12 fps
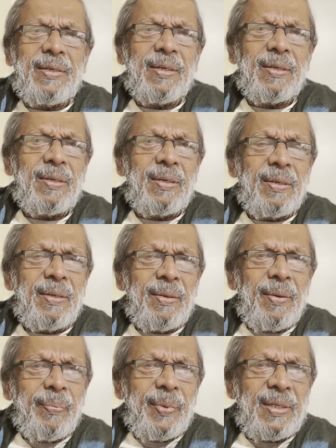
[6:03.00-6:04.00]
the
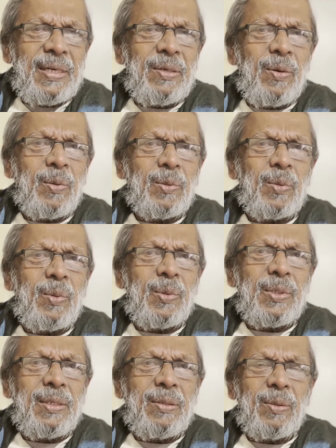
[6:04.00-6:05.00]
present
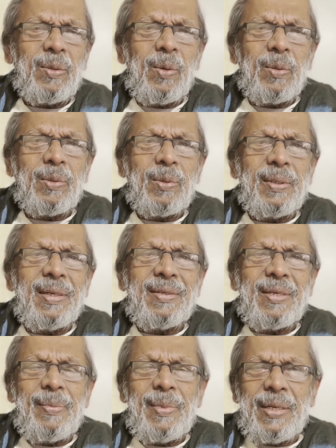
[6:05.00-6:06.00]
constitution to the Constituent
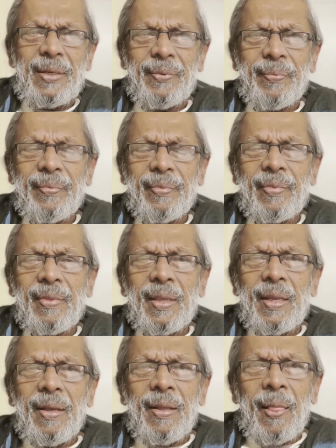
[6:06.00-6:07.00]
Assembly.
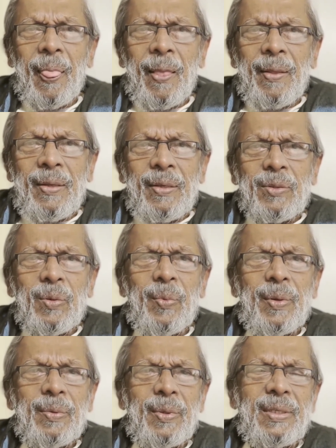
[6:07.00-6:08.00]
So
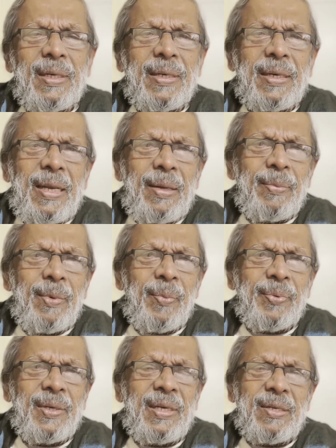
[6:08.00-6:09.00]
what was the dream
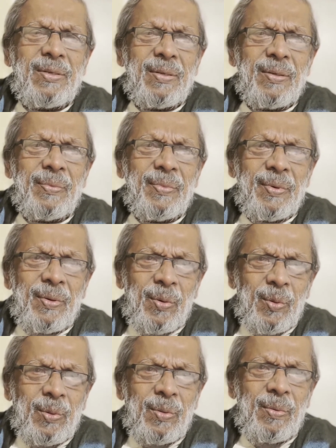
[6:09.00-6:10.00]
of his
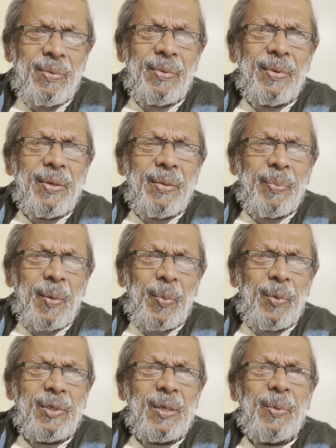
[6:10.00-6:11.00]
own
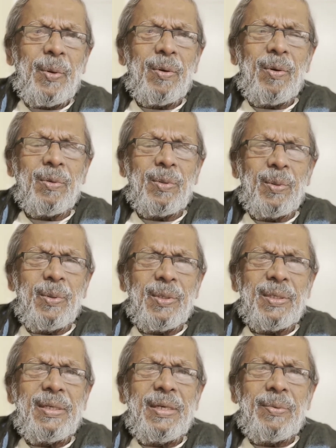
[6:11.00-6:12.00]
proposal for
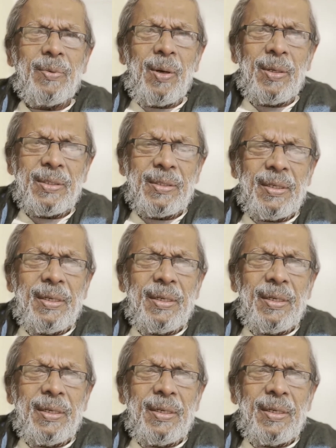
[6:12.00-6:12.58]
constitution? It was